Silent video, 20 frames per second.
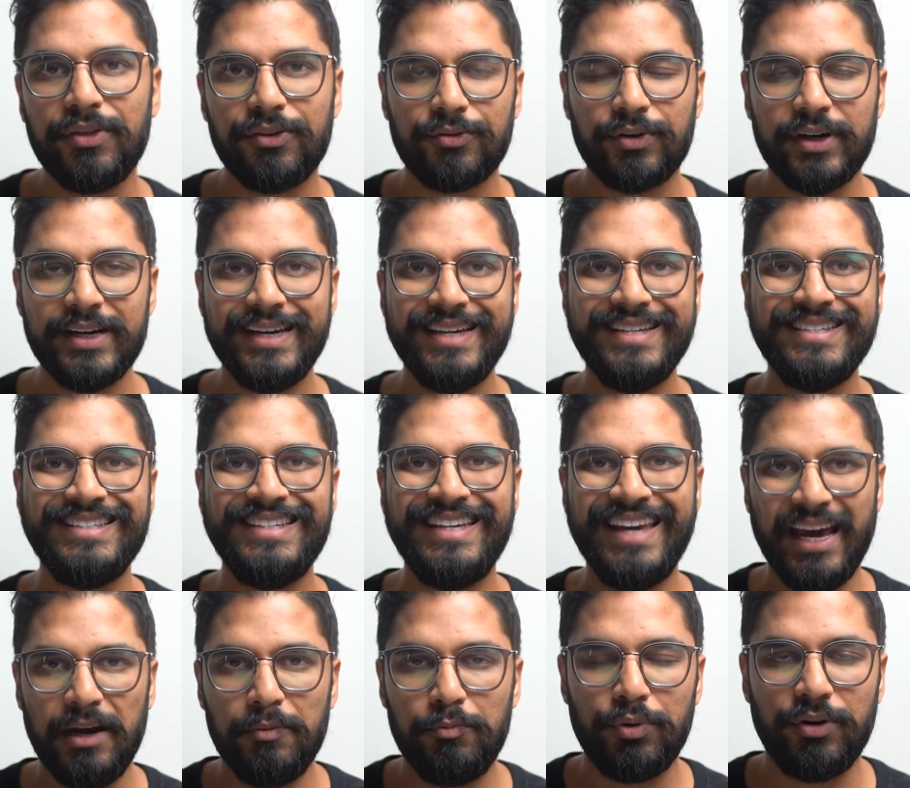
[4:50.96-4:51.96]
3 is
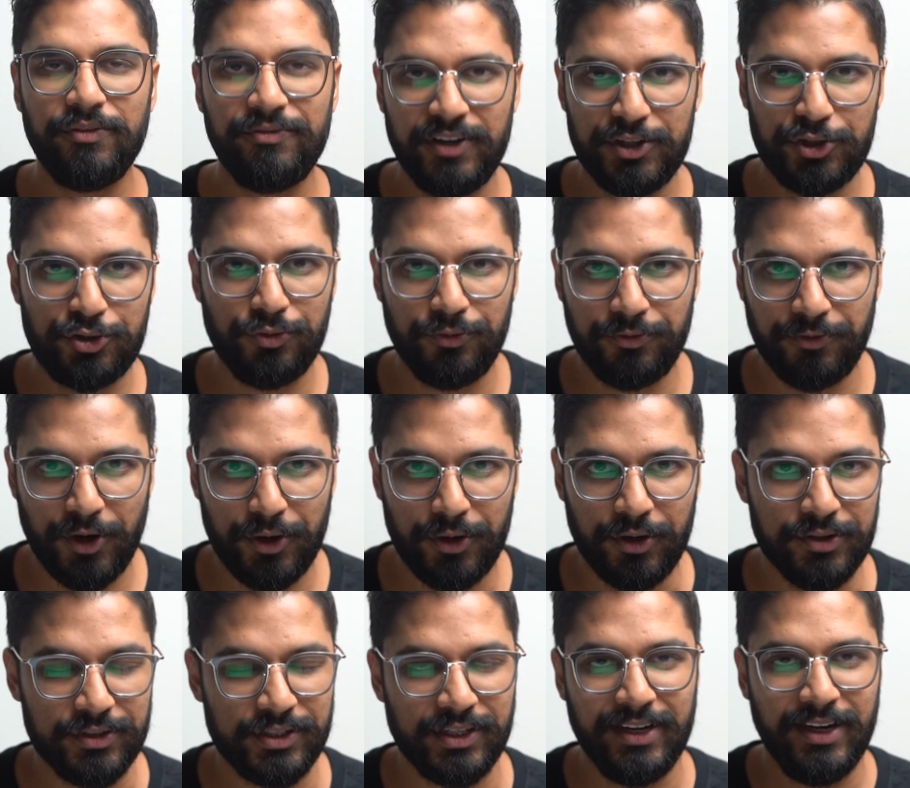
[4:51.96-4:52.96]
get professional
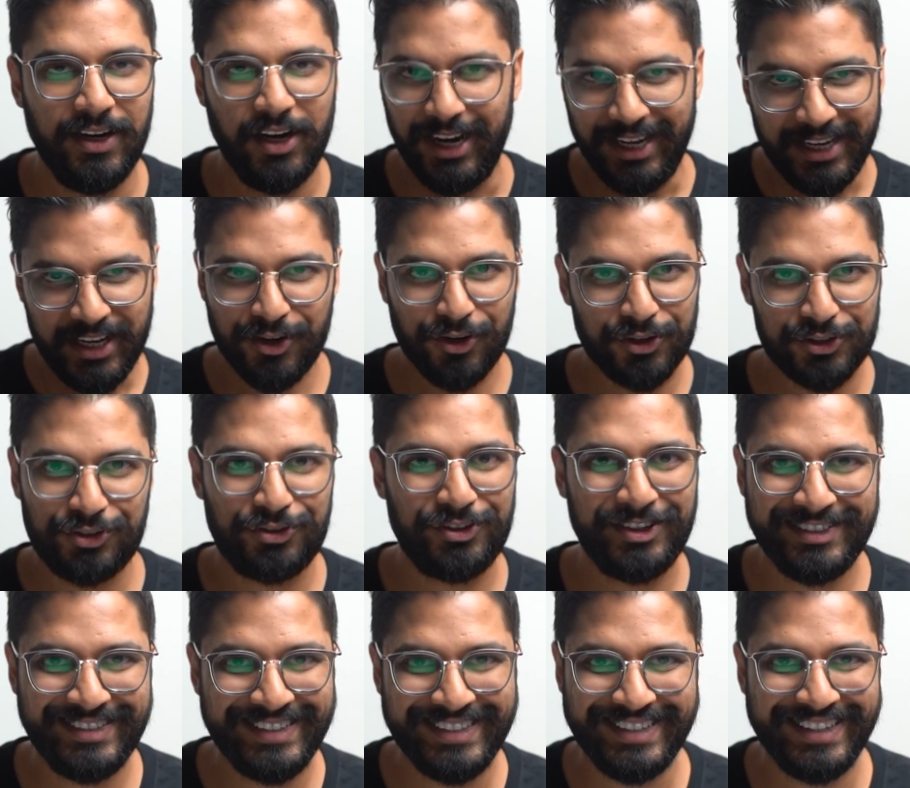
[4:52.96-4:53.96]
photos. I cannot
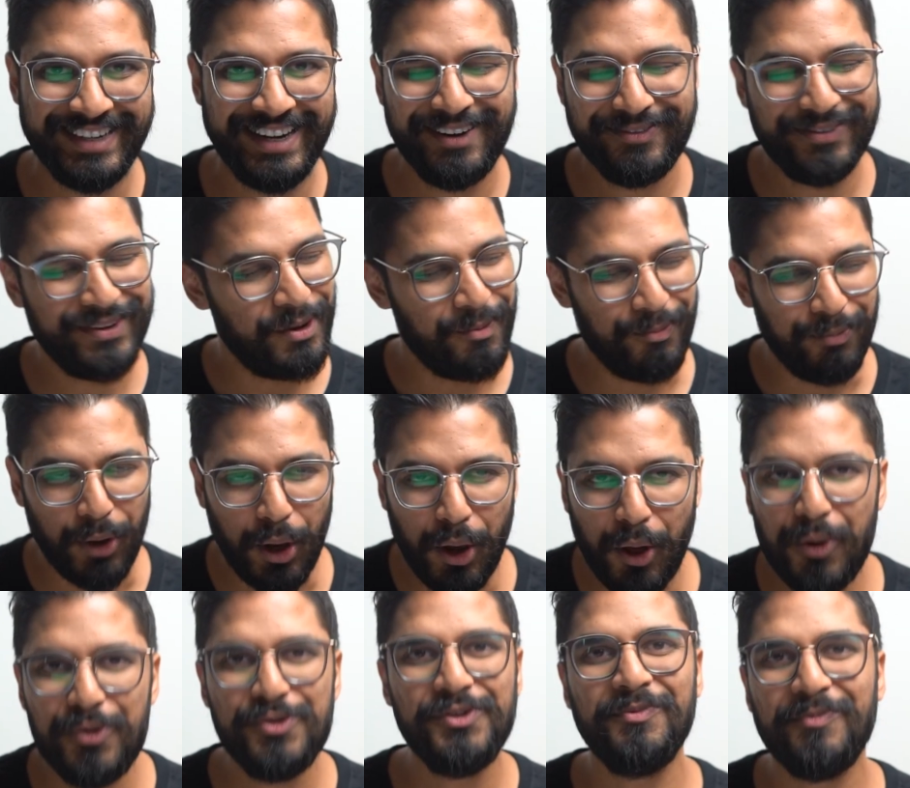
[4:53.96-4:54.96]
stress this enough, and it
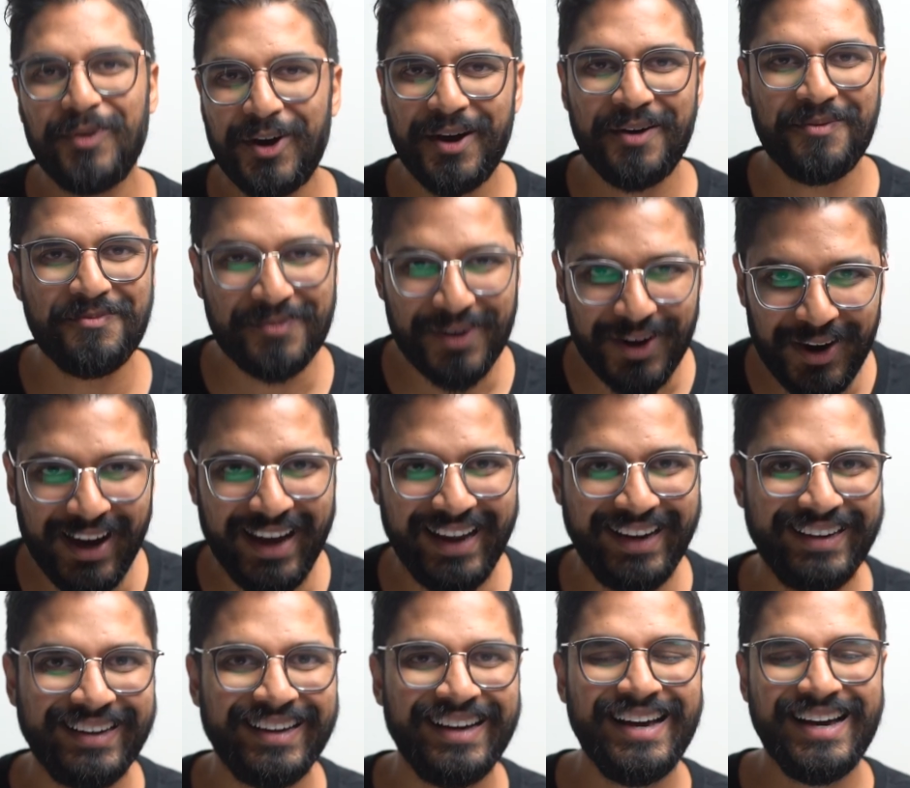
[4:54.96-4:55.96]
blows my
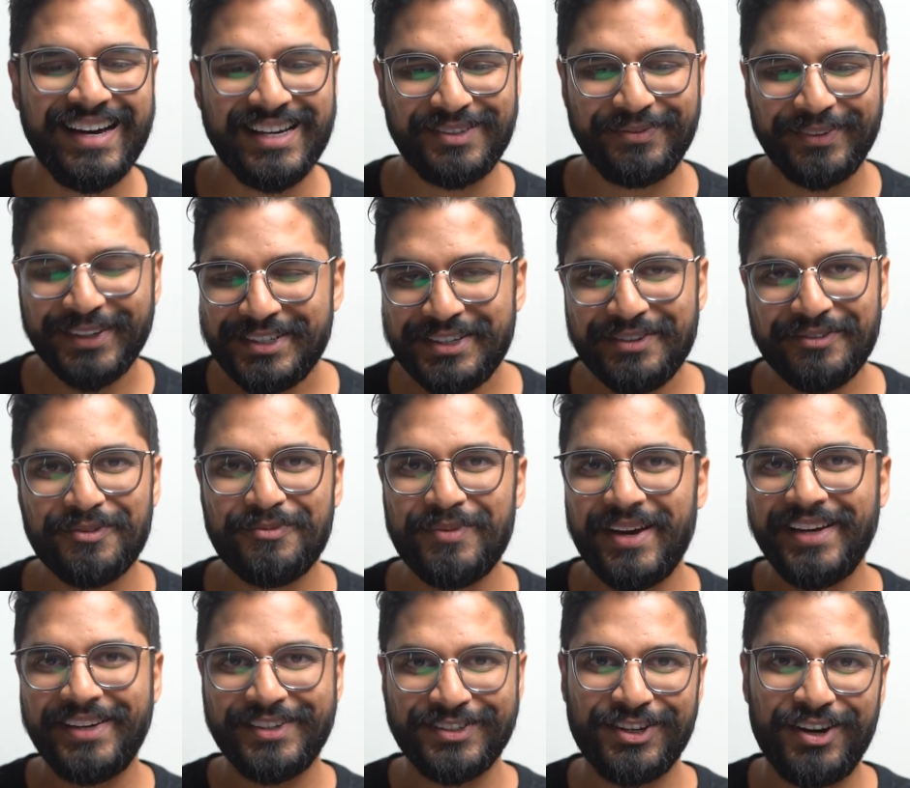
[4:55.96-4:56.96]
mind, especially for
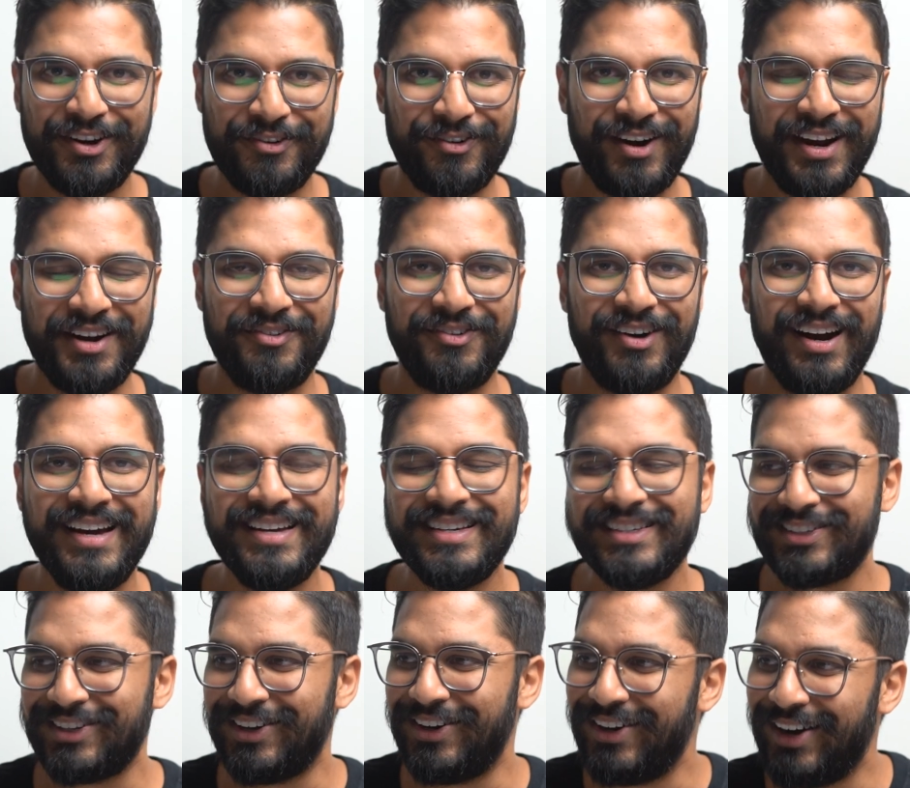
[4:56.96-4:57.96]
me because I rent, right?
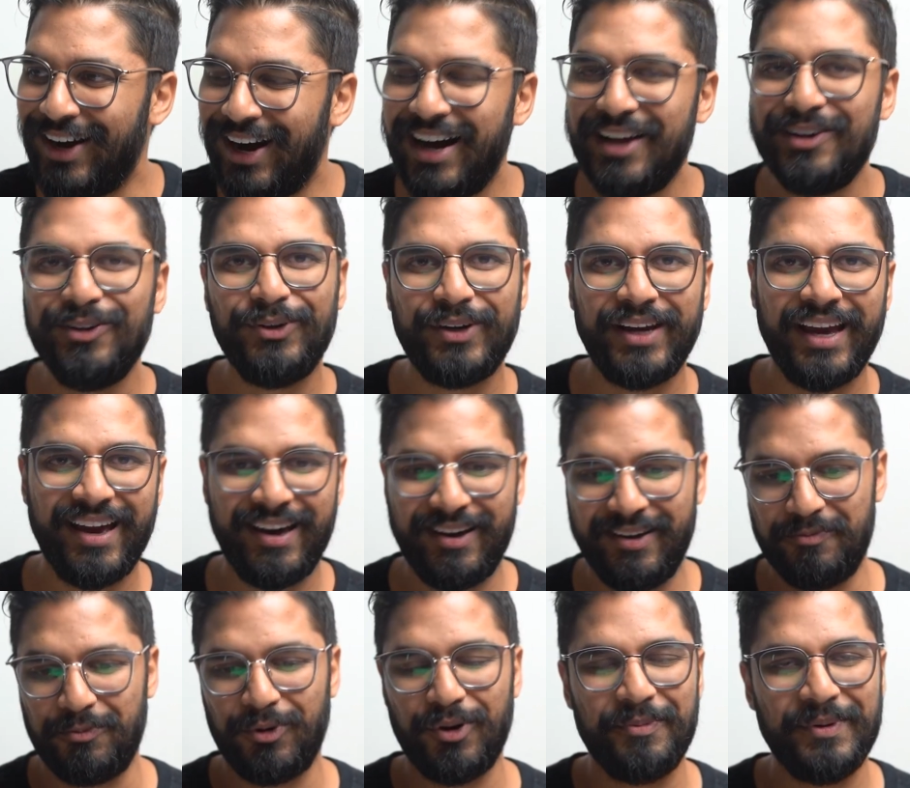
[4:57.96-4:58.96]
So I look
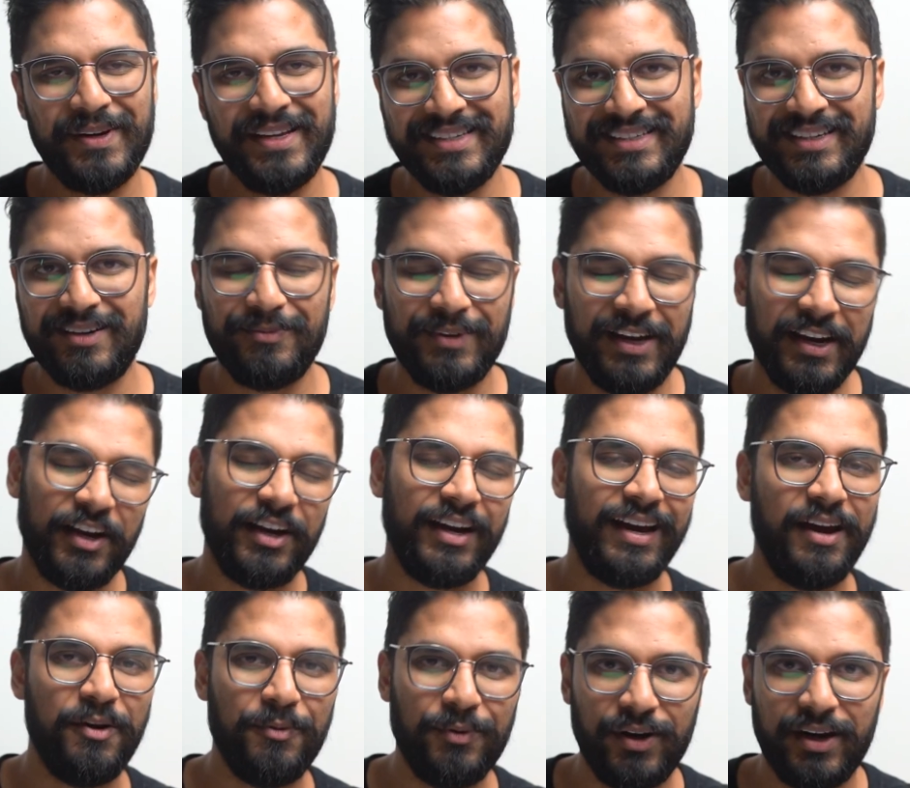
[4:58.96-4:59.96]
at properties and I'm like,
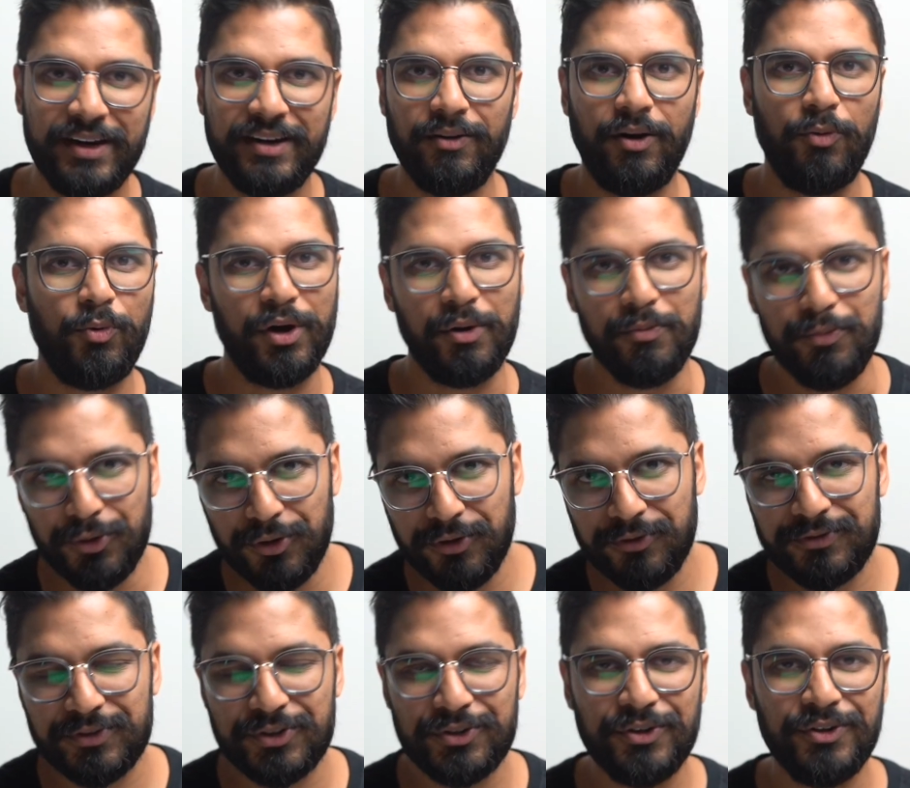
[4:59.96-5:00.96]
okay, well, I want to
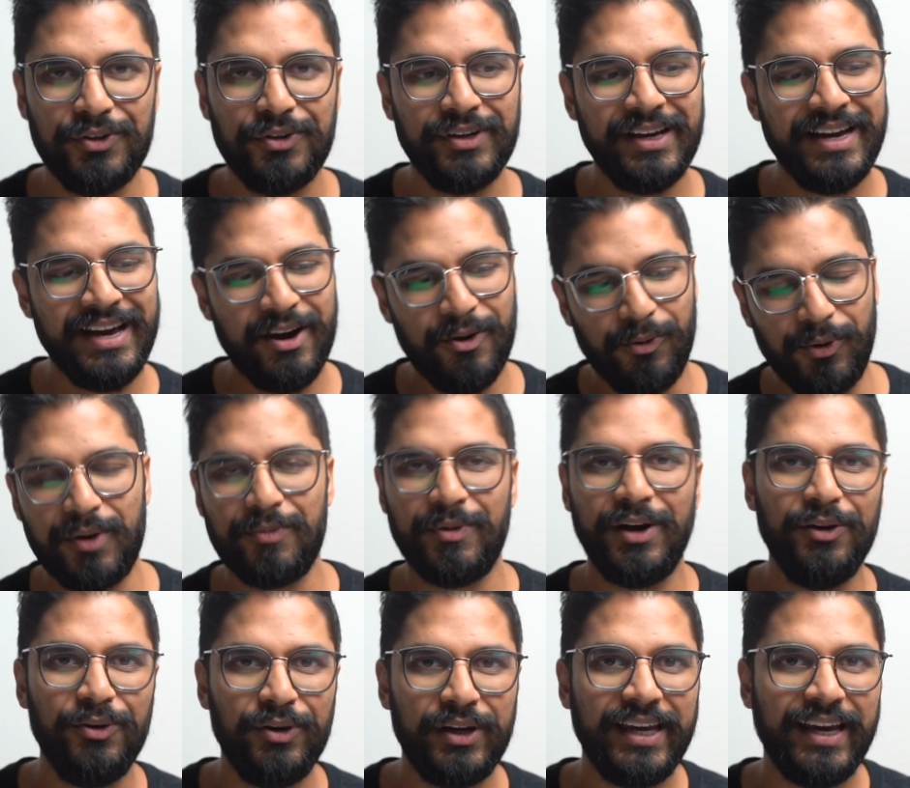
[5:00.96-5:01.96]
move soon. What am I
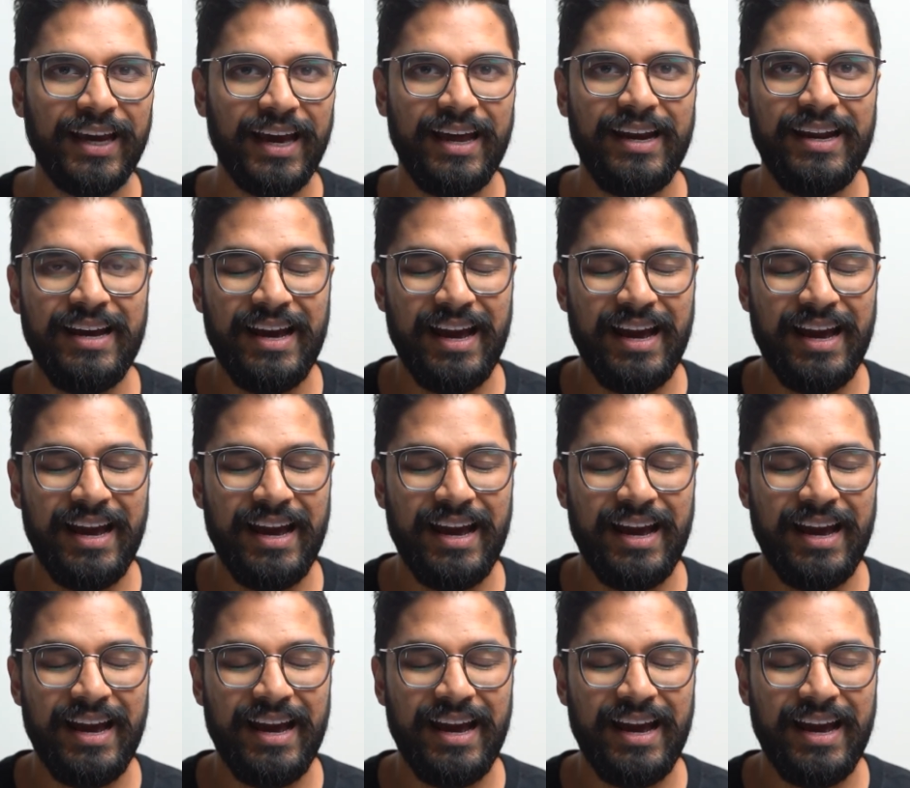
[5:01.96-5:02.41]
looking at?